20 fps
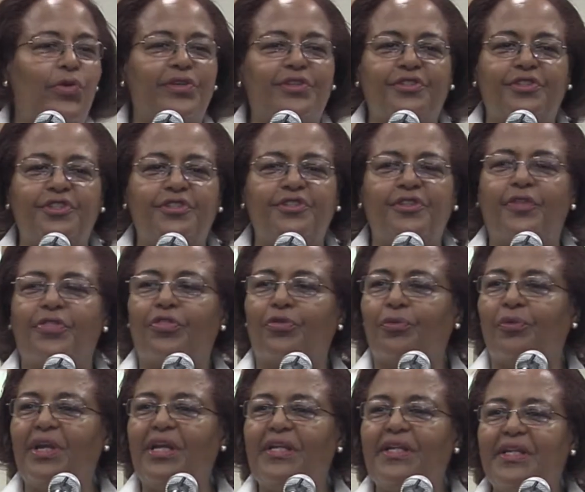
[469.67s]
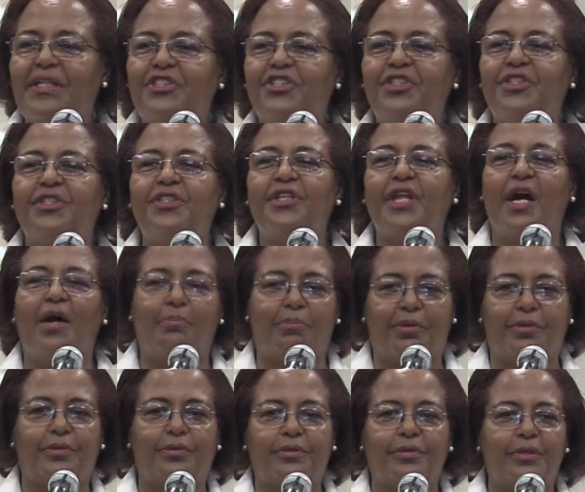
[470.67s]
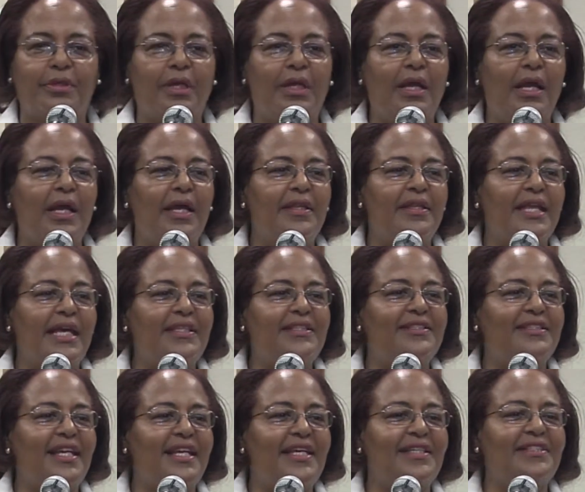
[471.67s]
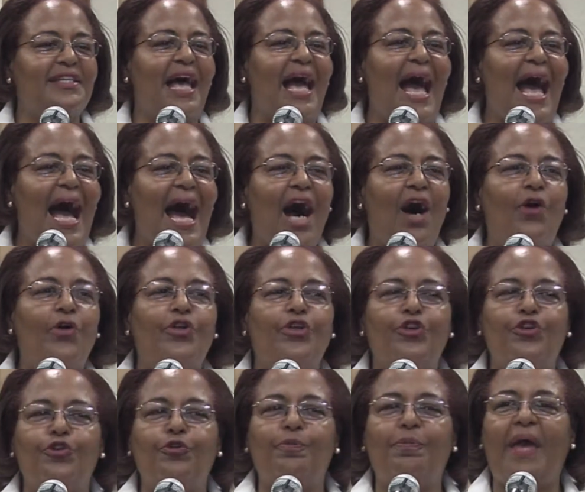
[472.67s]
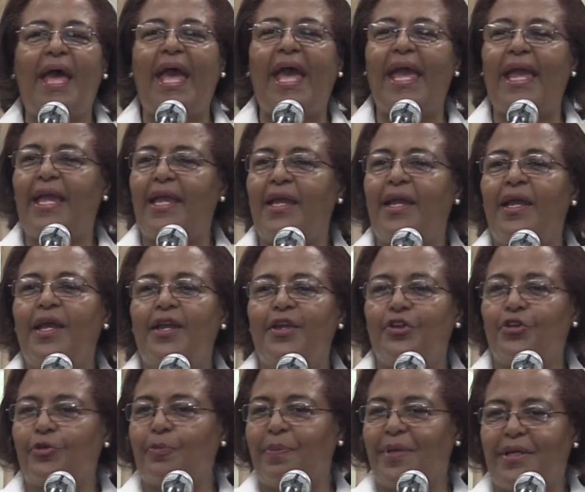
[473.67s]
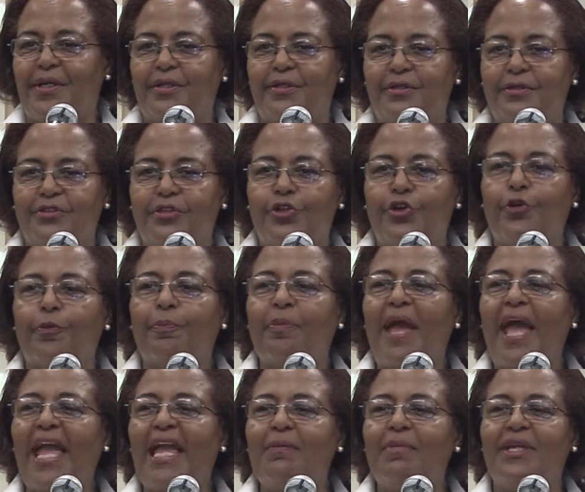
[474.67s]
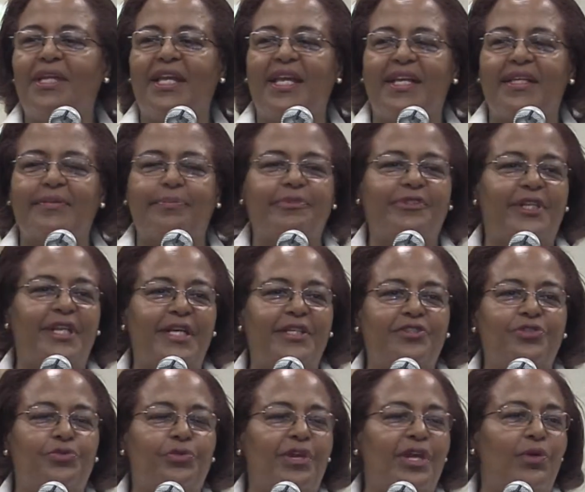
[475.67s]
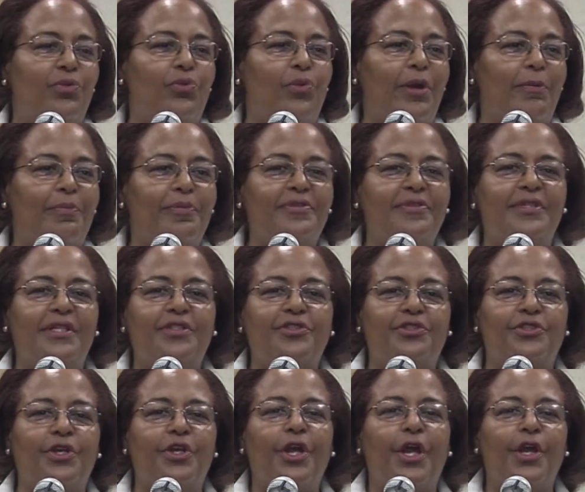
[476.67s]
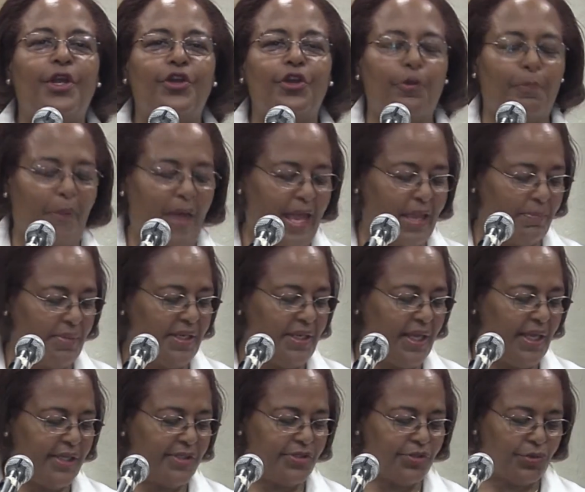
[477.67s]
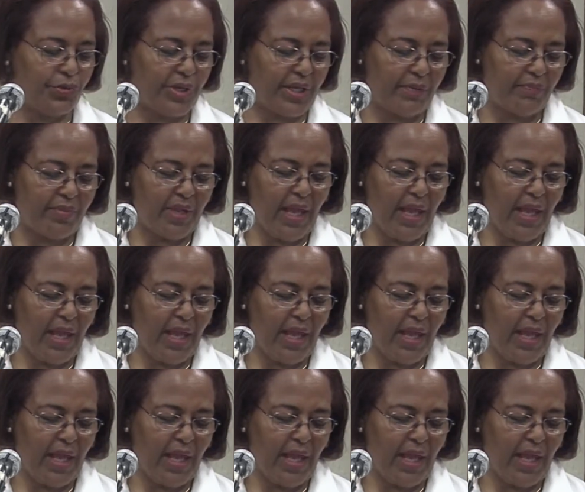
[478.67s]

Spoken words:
It's just a 3-digit number that says how you pay your bills, your payment history. It represents your payment history.